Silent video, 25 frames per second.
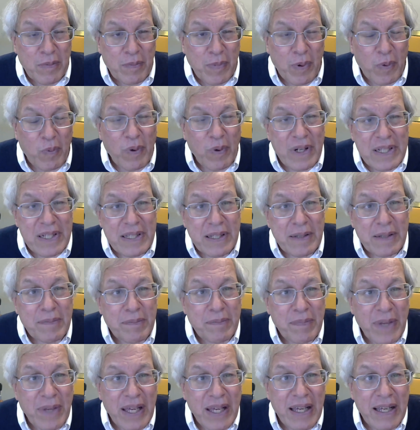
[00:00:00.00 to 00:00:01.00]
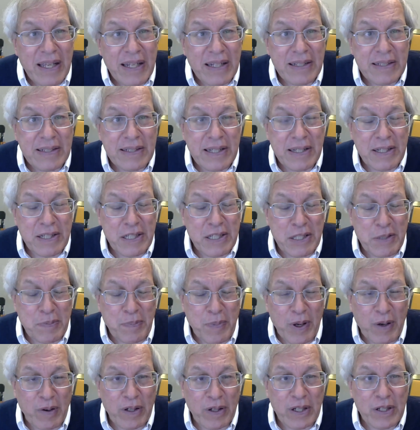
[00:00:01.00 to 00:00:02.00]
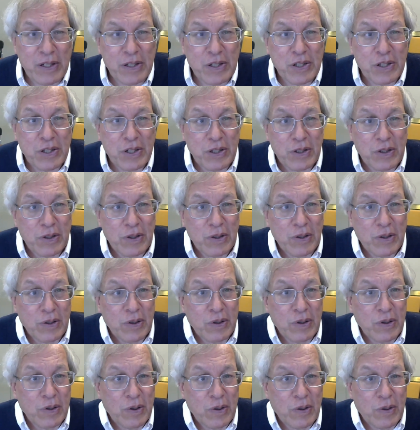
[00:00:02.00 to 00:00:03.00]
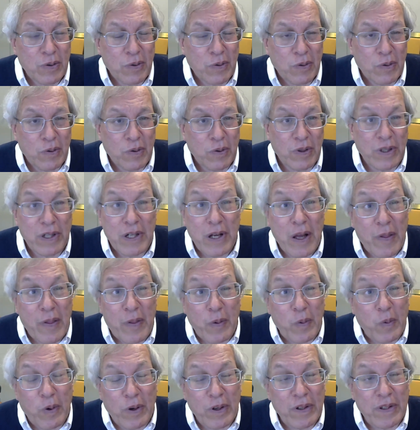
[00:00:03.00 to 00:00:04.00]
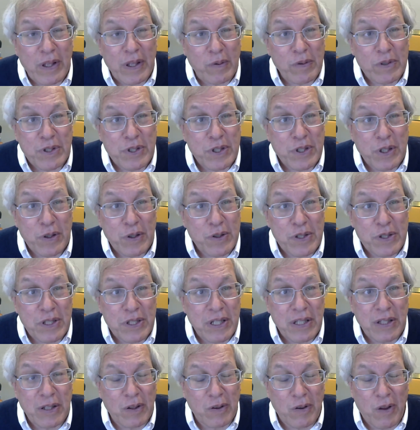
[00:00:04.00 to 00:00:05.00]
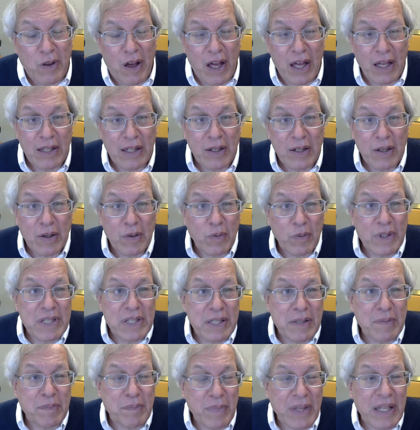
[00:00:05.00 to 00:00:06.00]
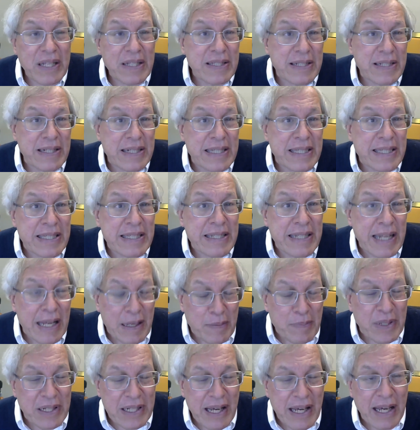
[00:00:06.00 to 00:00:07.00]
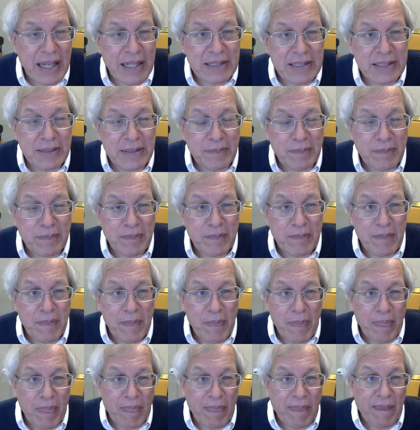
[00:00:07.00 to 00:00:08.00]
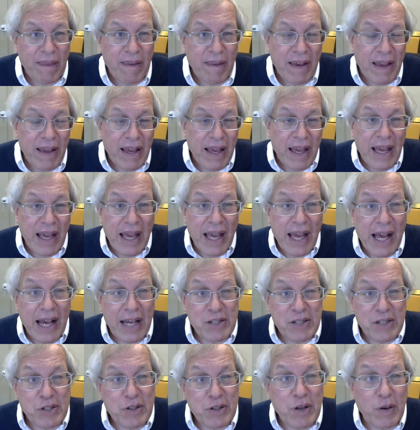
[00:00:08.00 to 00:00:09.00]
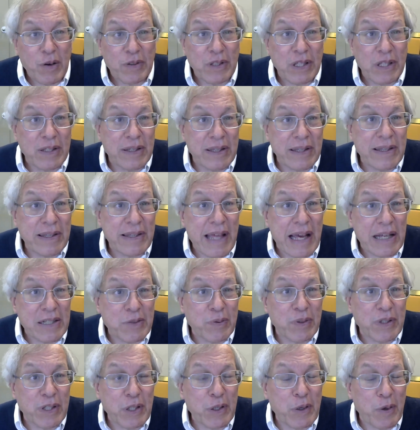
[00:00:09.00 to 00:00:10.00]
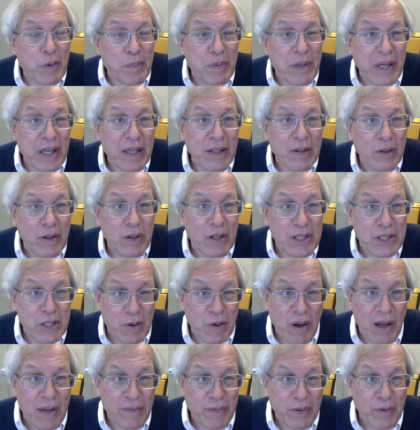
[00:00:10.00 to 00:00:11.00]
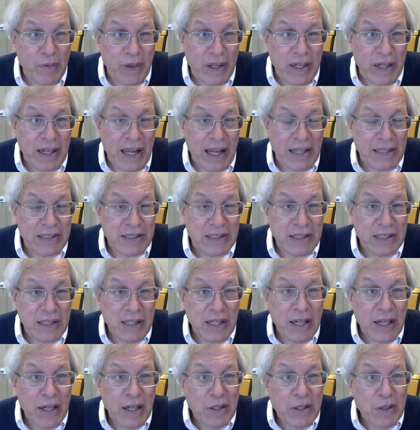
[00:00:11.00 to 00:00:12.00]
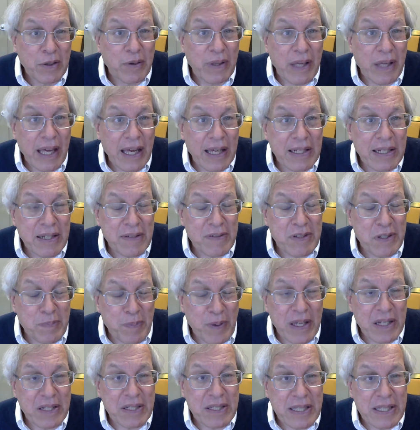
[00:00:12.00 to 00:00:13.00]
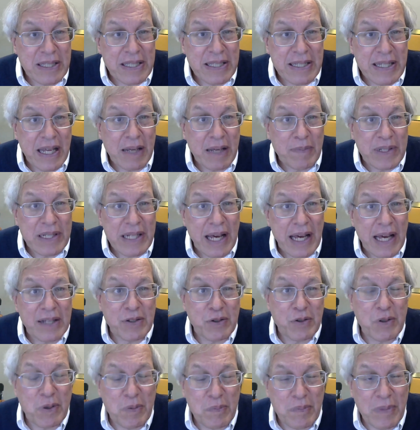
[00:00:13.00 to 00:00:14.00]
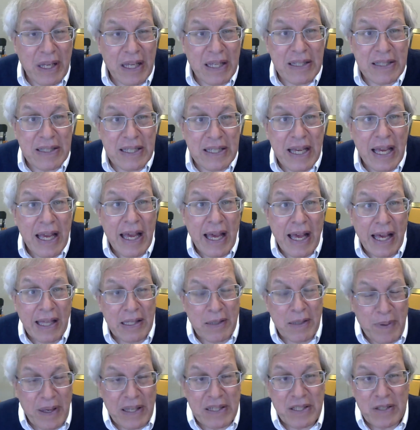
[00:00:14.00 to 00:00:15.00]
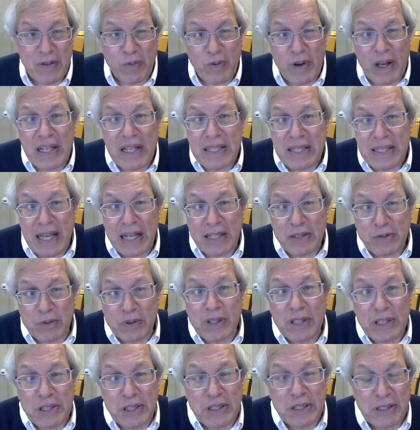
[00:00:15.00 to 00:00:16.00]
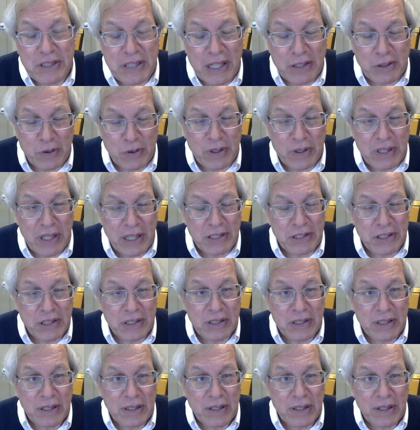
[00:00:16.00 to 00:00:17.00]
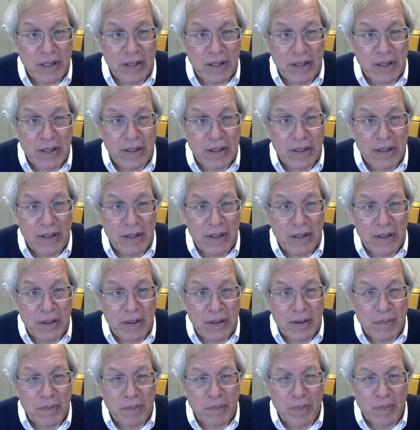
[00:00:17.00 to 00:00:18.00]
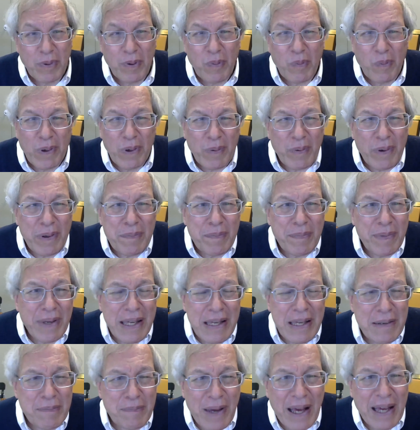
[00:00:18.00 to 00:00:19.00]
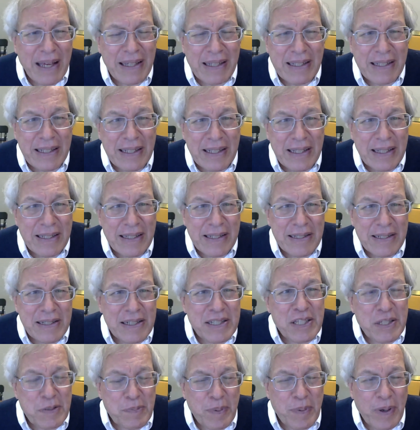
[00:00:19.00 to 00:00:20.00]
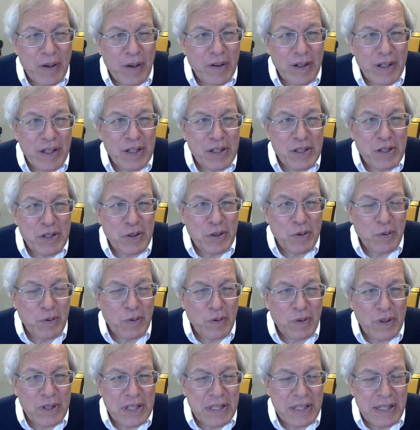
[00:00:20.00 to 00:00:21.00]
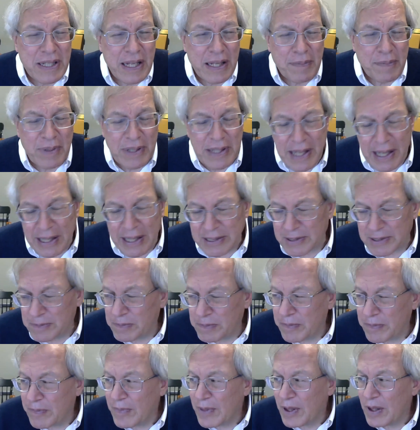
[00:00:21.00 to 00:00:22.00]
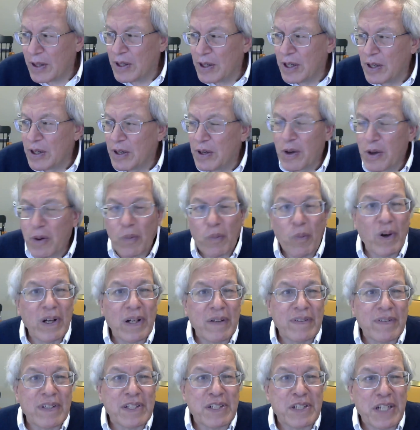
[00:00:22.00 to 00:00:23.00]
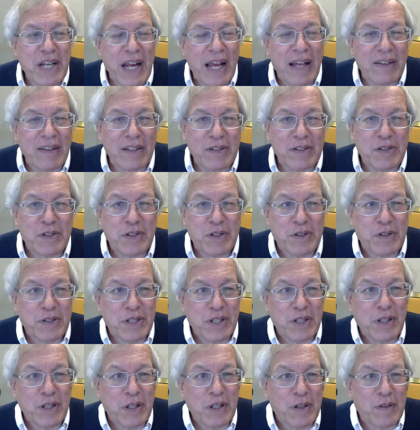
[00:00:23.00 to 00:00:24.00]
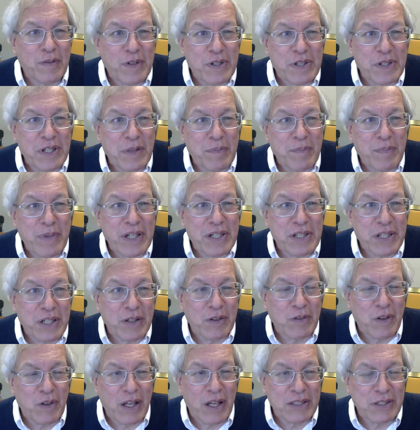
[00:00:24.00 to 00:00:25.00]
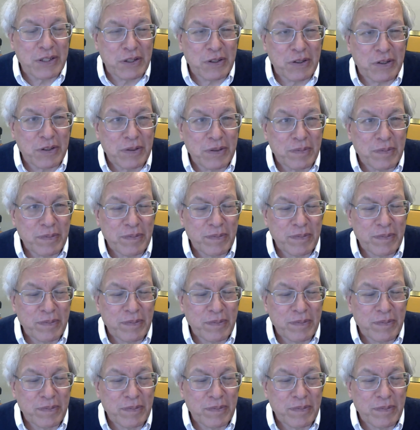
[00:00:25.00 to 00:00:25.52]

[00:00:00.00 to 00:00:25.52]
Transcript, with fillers: But what does it mean to disparage? Or another word that was used in the law, what does it mean to stigmatize? I should note that that's what the European laws are often written as. You can't have speech that stigmatizes or demeans on the basis of race, sex, religion, sex orientation. But what do we mean by disparage or stigmatize? One of the challengers in the University of Michigan lawsuit,